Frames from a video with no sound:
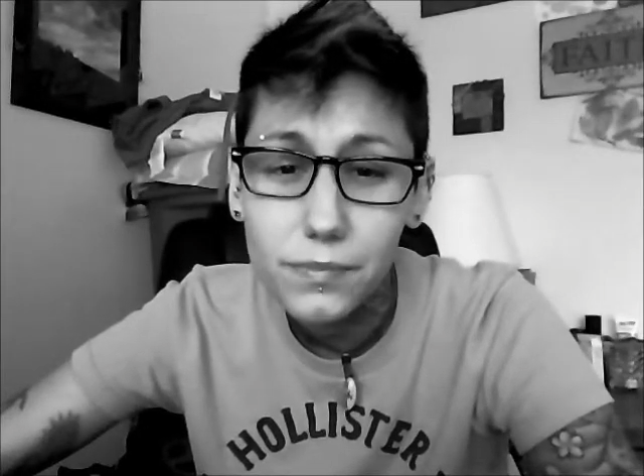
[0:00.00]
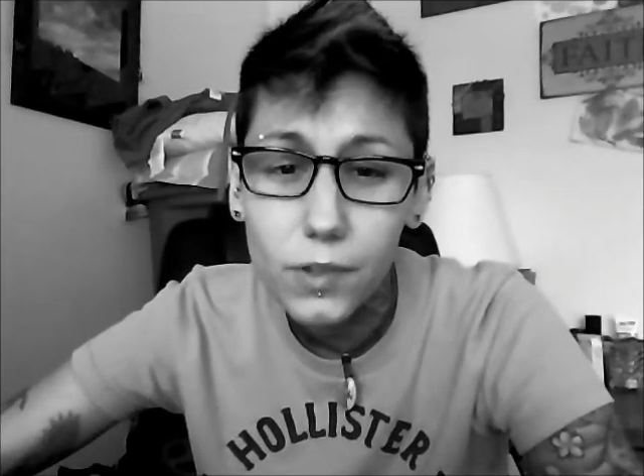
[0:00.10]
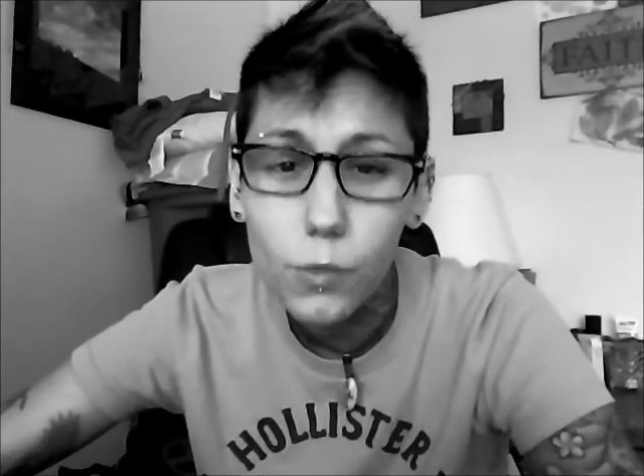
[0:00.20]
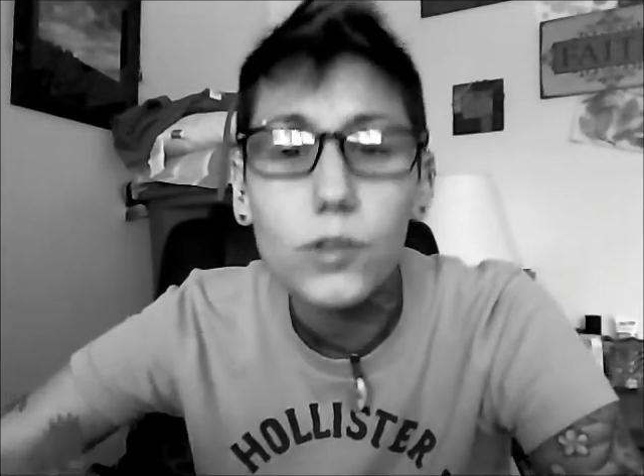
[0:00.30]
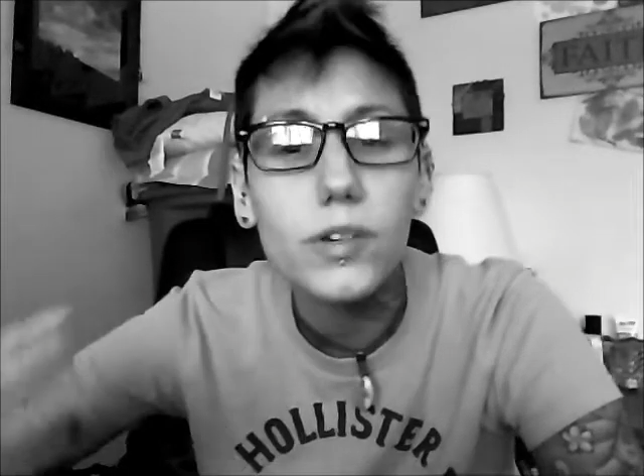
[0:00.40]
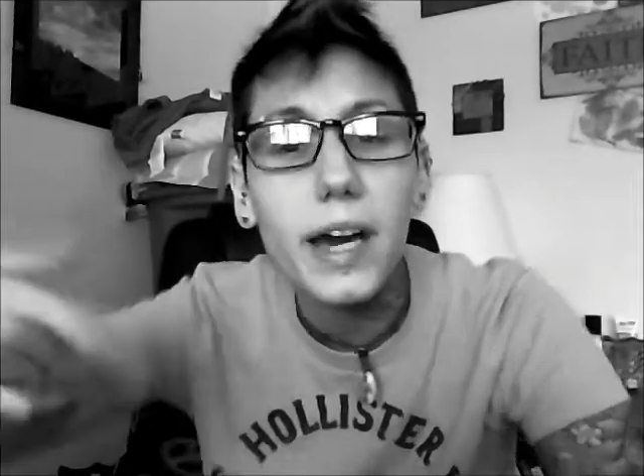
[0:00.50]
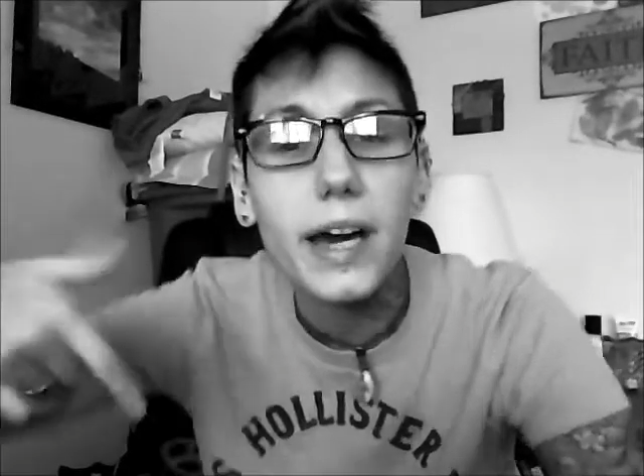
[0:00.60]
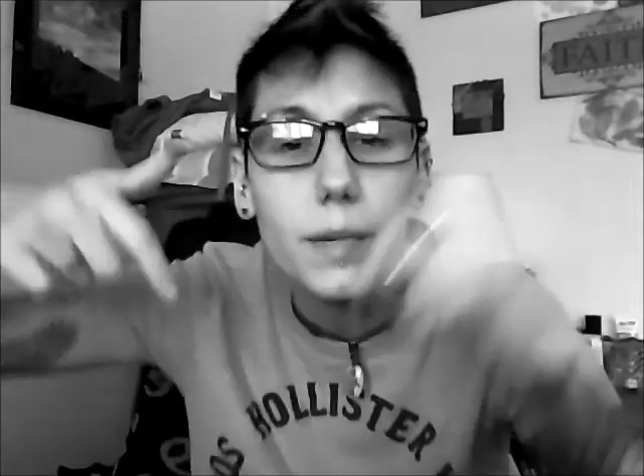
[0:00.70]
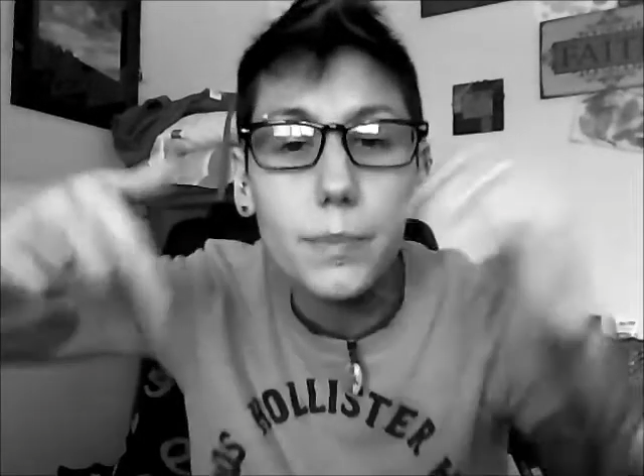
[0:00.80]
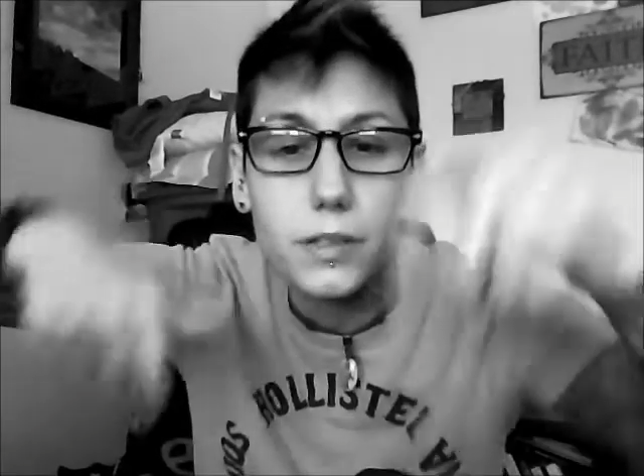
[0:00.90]
Well, you can.
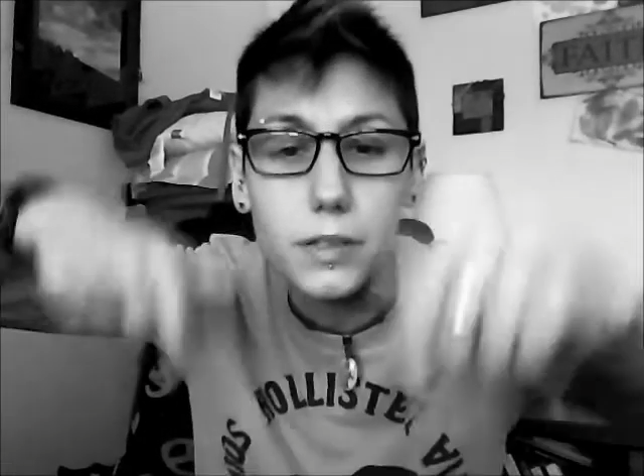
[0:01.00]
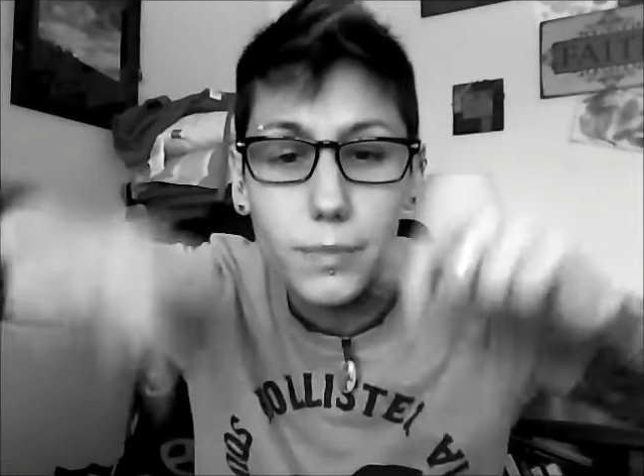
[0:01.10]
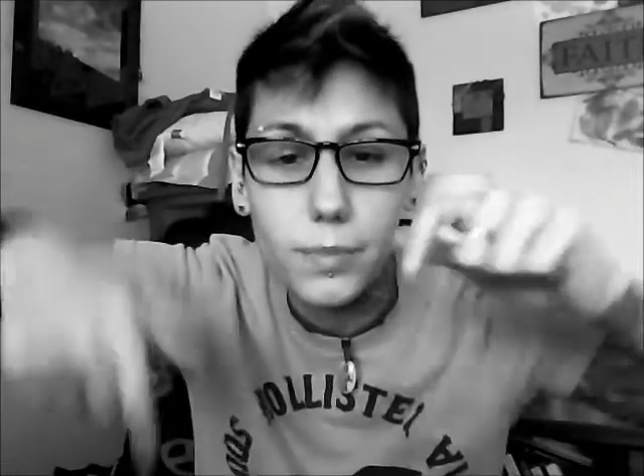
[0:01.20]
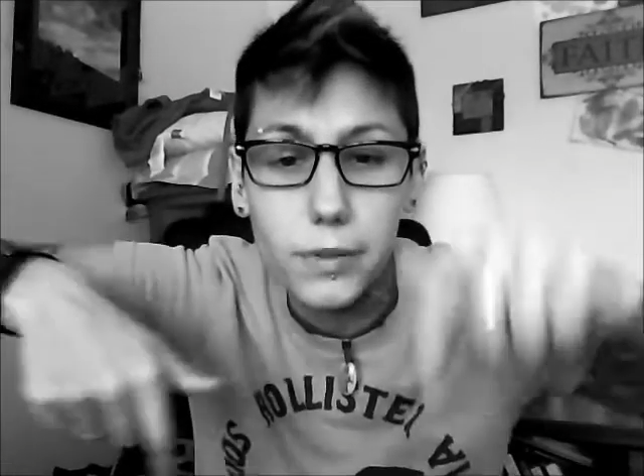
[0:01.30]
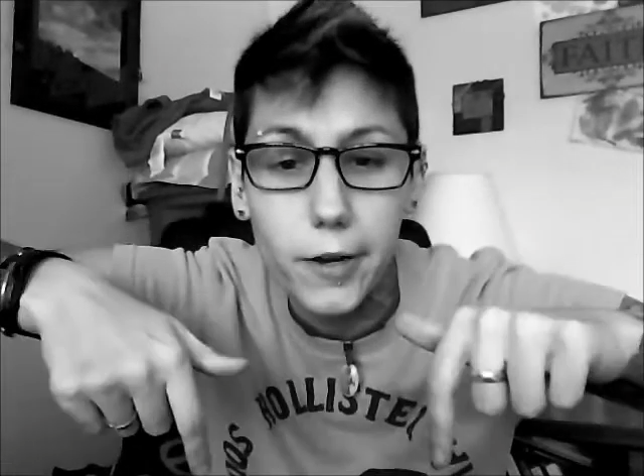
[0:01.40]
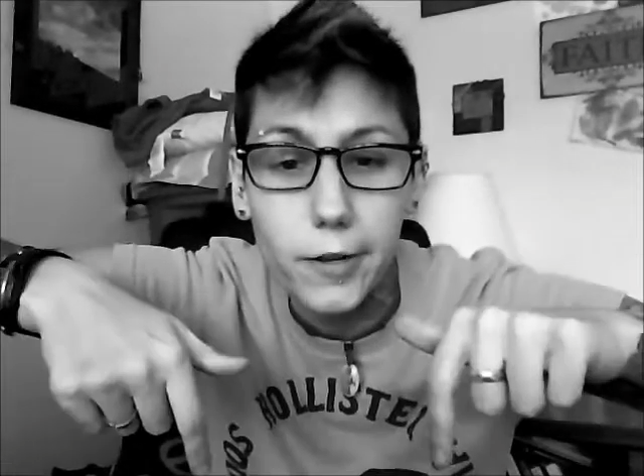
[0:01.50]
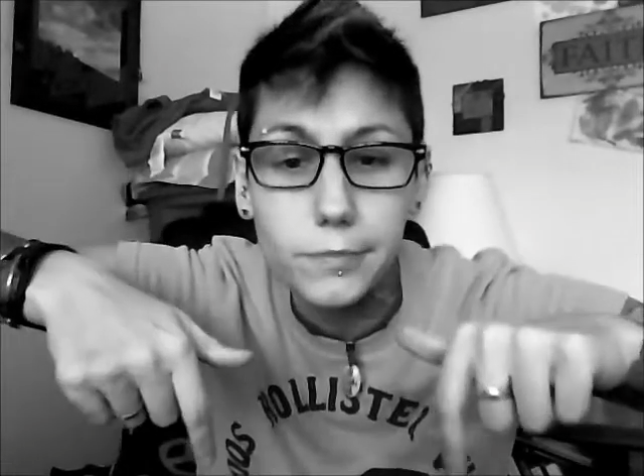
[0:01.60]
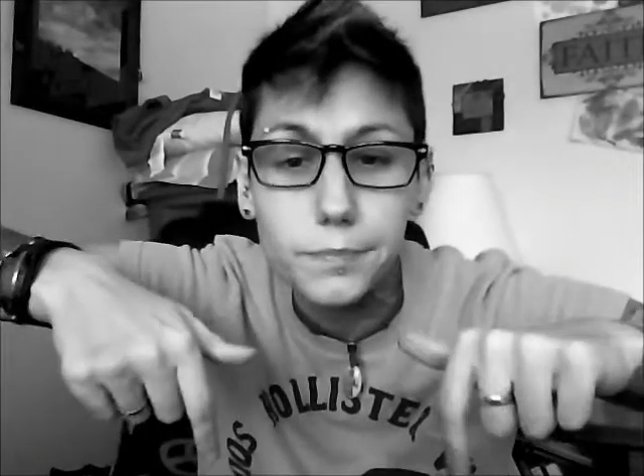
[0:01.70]
I'll put the link below.